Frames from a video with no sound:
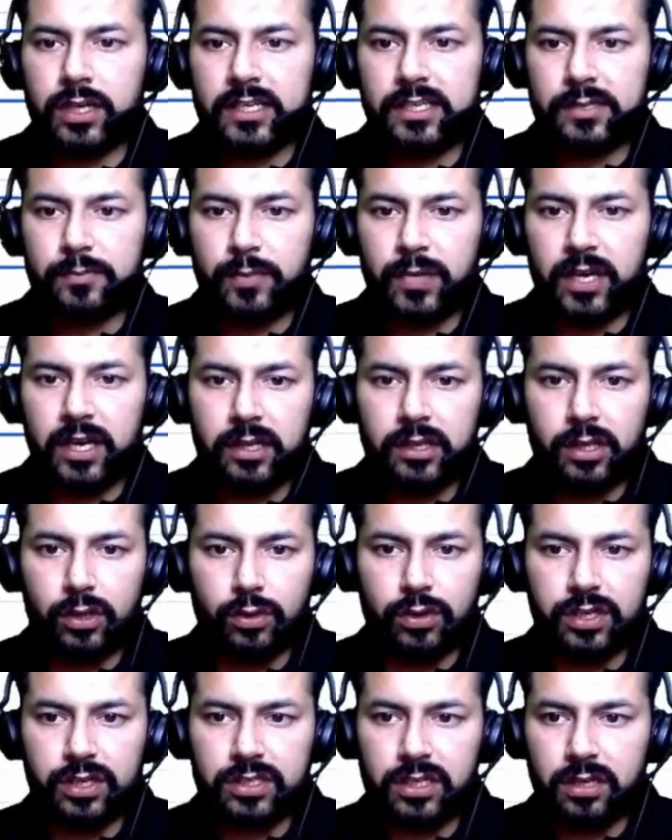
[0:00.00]
So let's
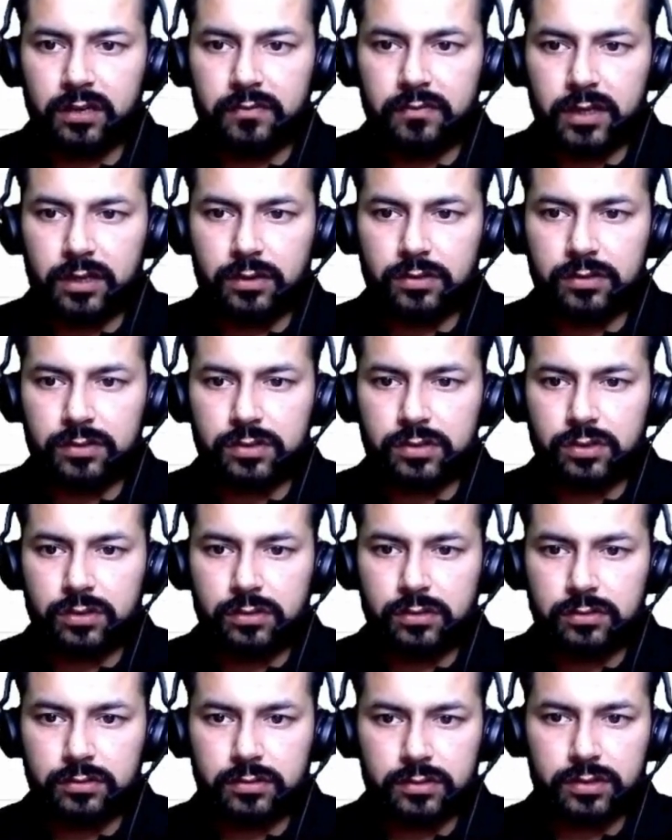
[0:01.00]
print the original one
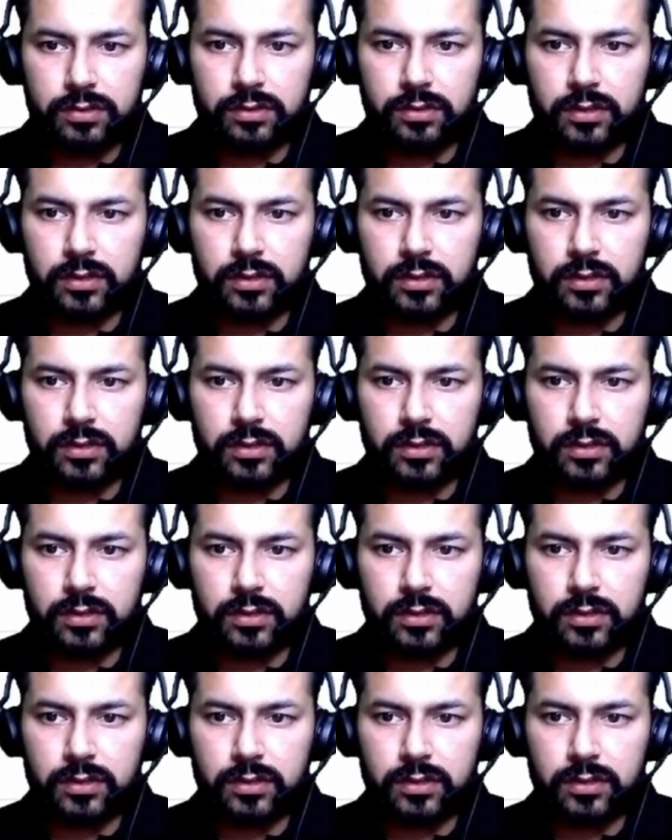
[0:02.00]
also,